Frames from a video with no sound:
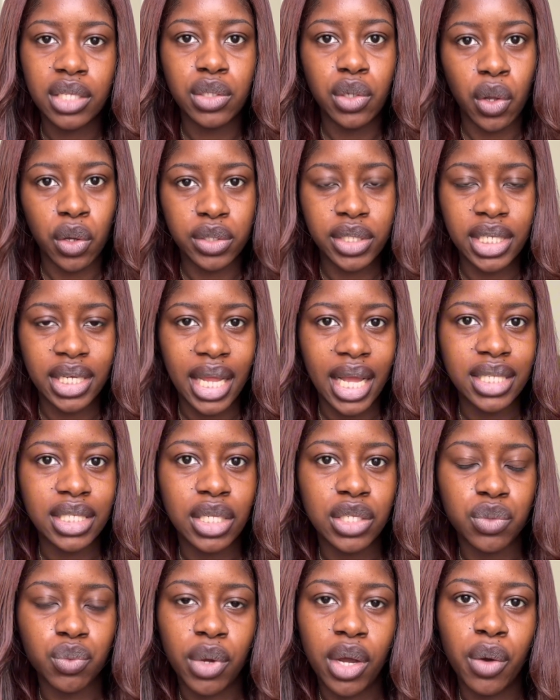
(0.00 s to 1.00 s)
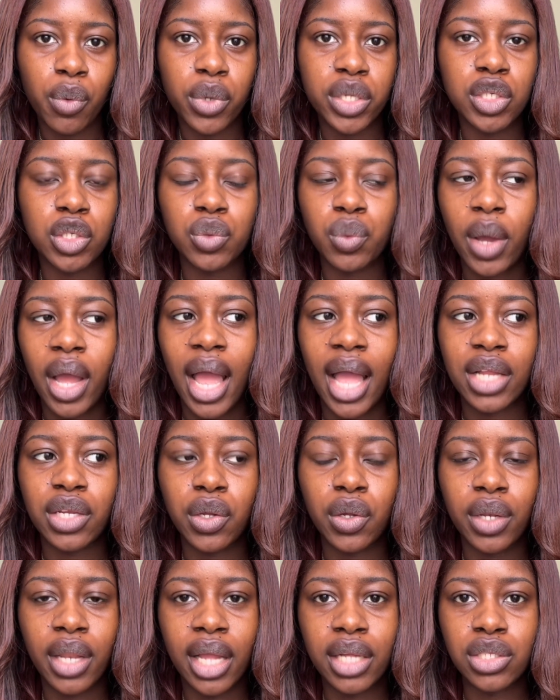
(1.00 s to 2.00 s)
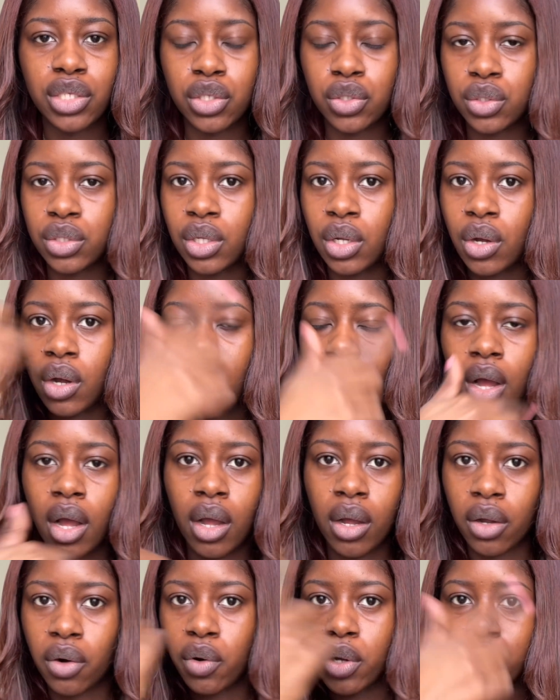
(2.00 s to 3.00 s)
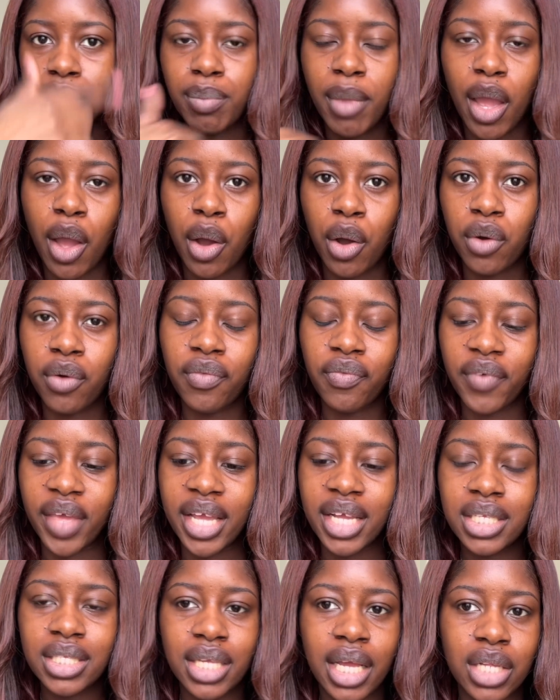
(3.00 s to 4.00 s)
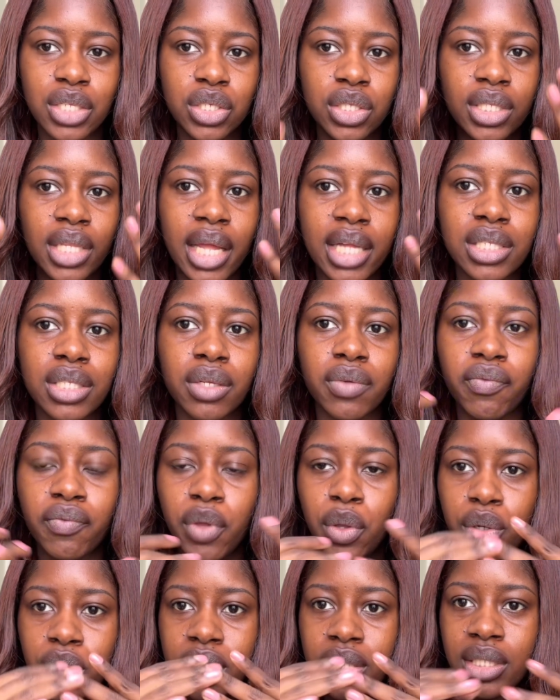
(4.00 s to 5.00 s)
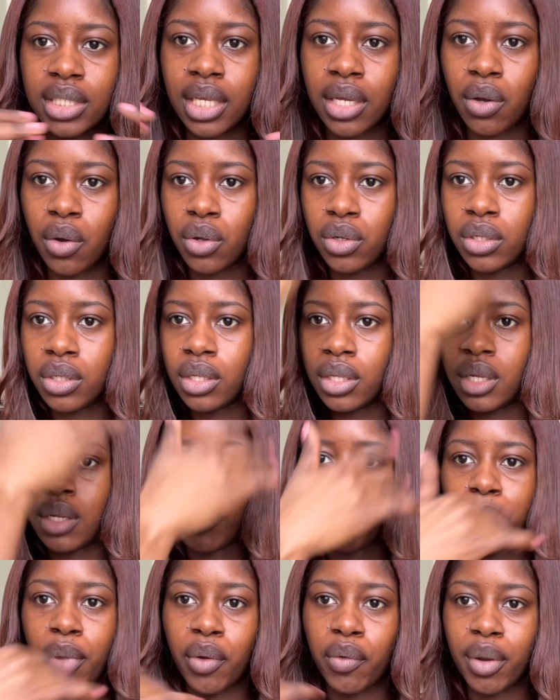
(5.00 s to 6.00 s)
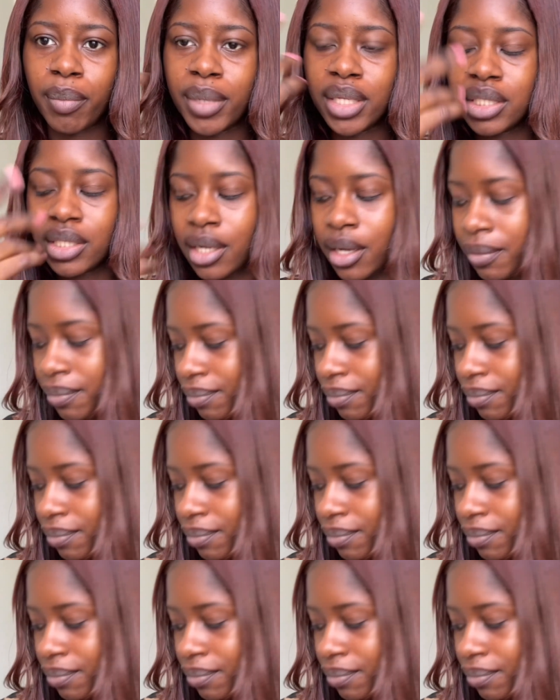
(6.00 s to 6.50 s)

oxidize as well, which is why I don't like to use it across my whole face. I just like to focus it on the perimeter.